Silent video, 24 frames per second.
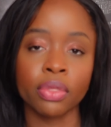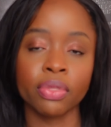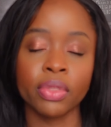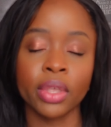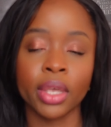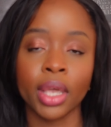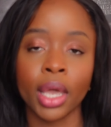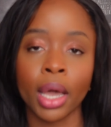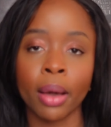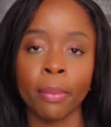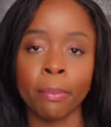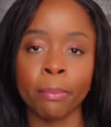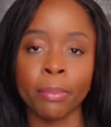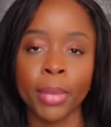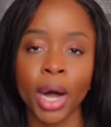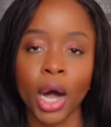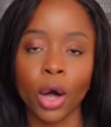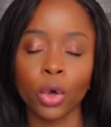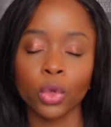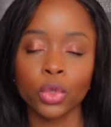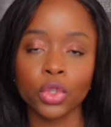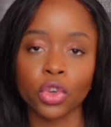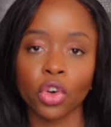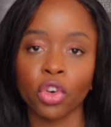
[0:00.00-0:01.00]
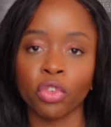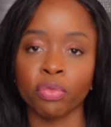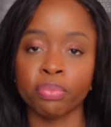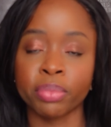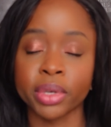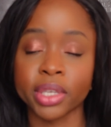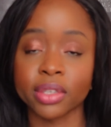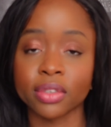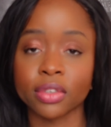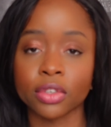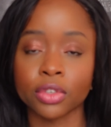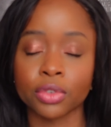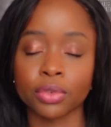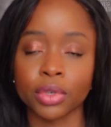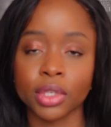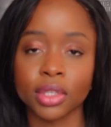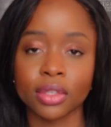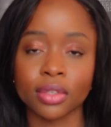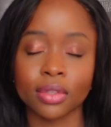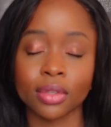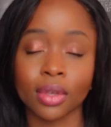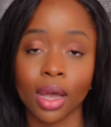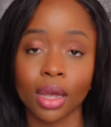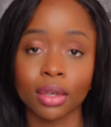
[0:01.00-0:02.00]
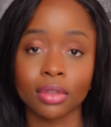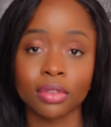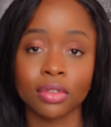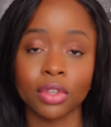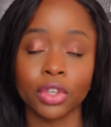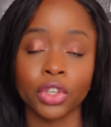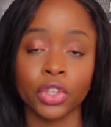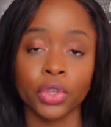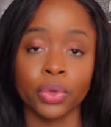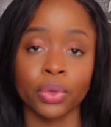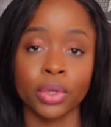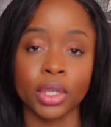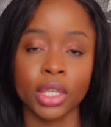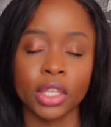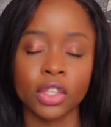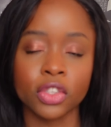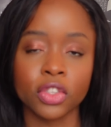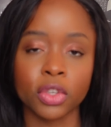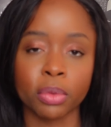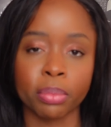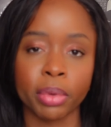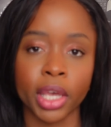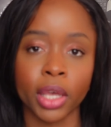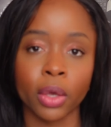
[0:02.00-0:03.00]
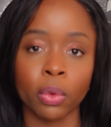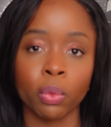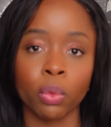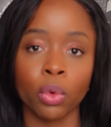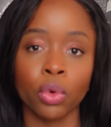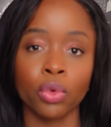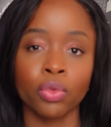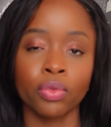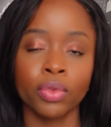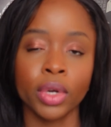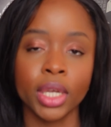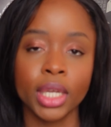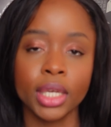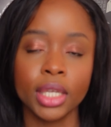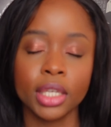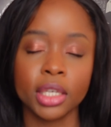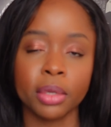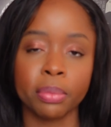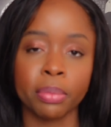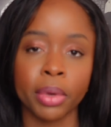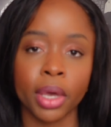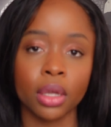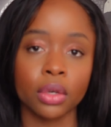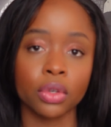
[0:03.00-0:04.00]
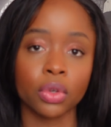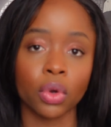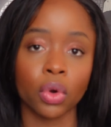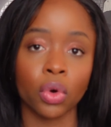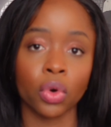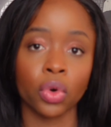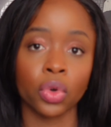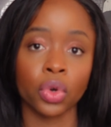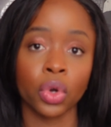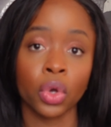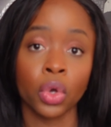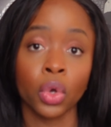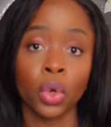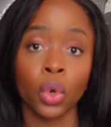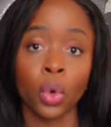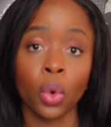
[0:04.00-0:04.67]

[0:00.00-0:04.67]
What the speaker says: The amount of business rates tax that you need to pay will really depend on